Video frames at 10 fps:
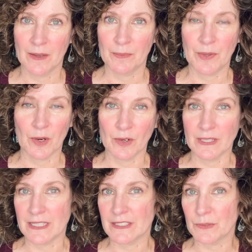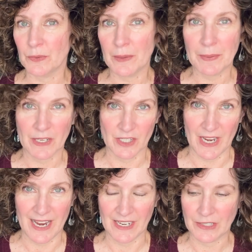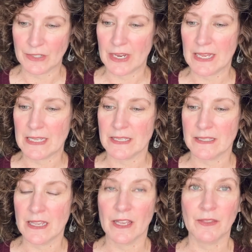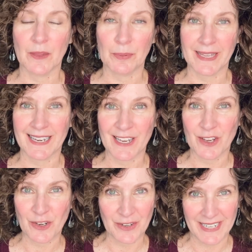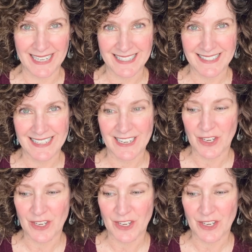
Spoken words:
purely sweeping change, is the planet Uranus.